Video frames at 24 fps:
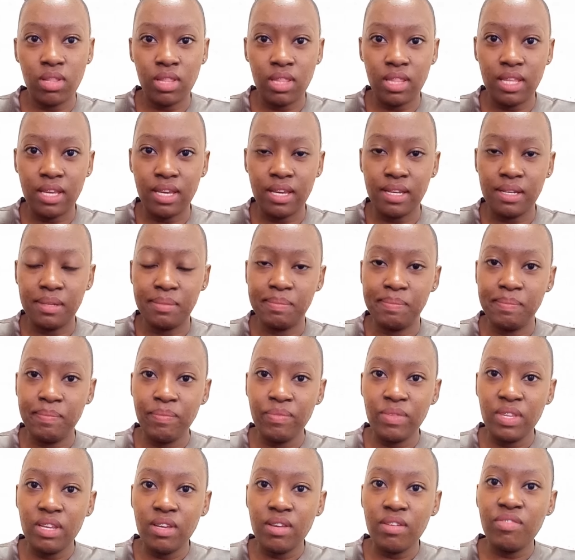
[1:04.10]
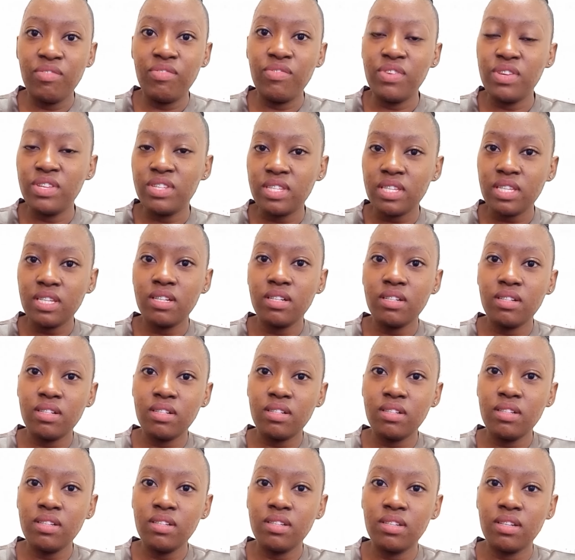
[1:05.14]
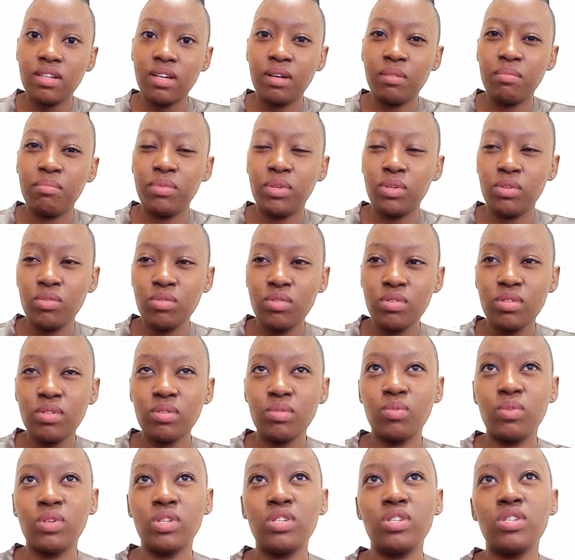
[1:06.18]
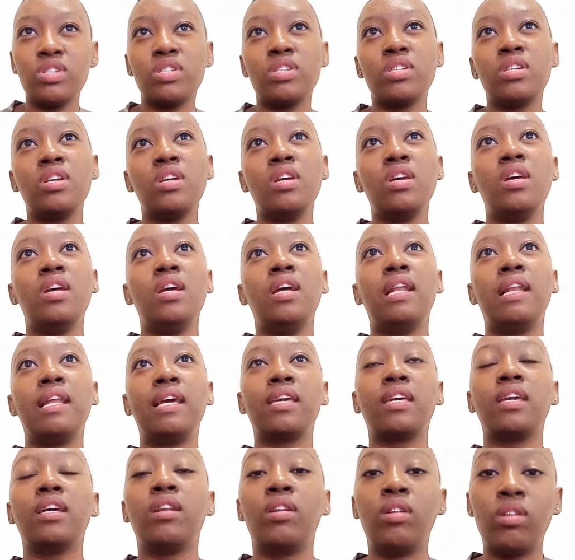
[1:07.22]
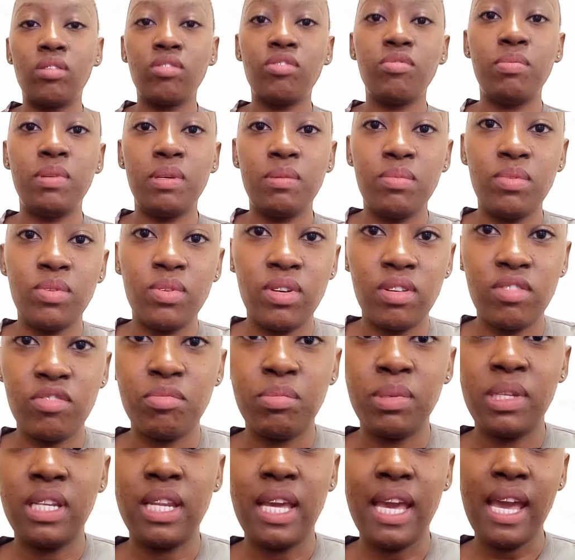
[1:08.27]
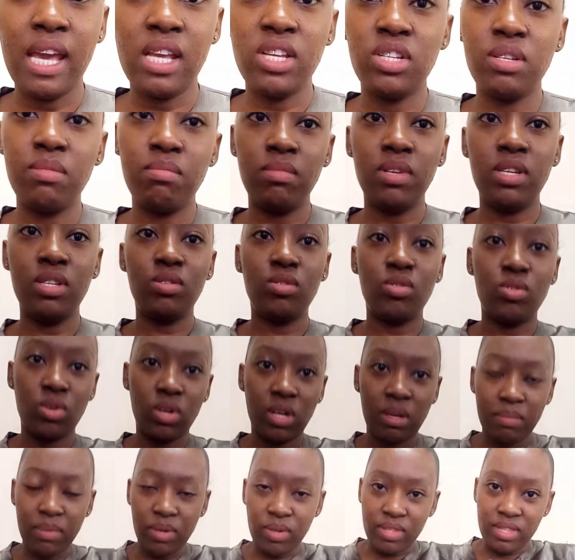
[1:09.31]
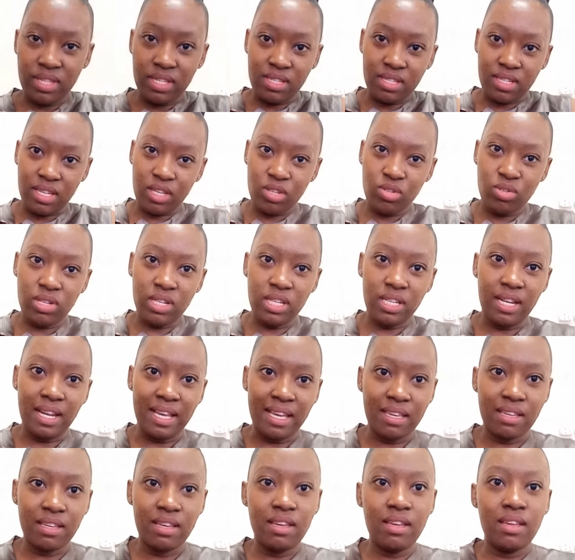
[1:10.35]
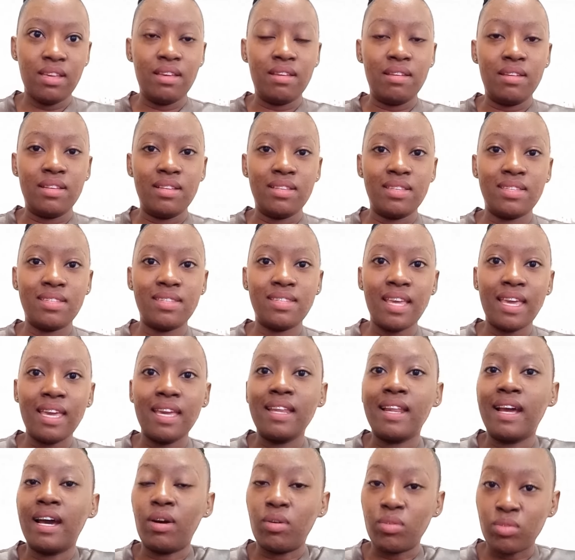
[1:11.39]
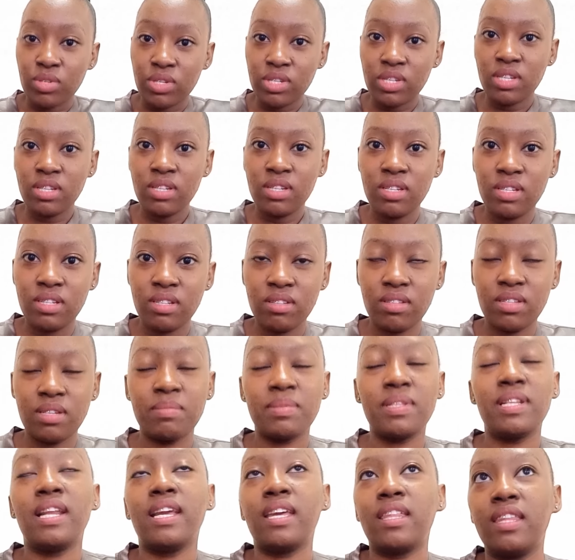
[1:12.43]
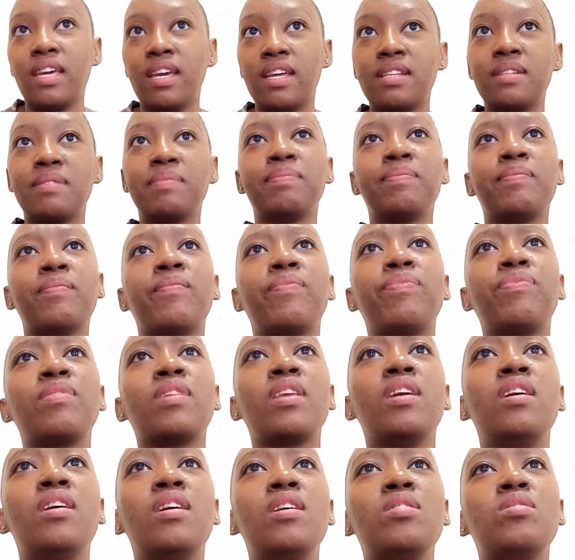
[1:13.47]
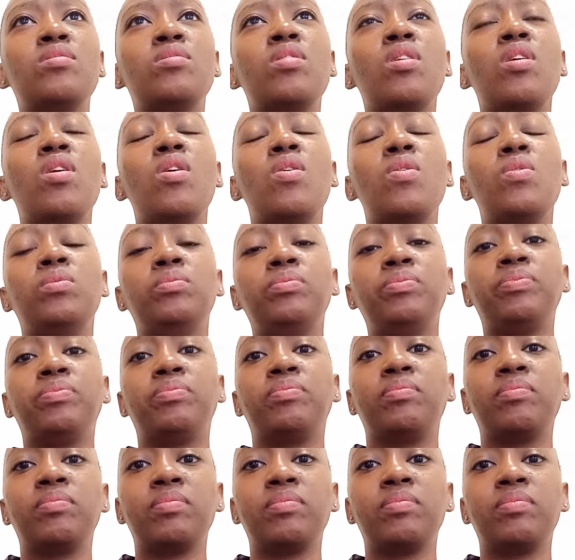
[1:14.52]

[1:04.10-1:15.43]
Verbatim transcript: on the physical abuse, which like a lot of people have been urging me to talk about this actually like say it out something like that so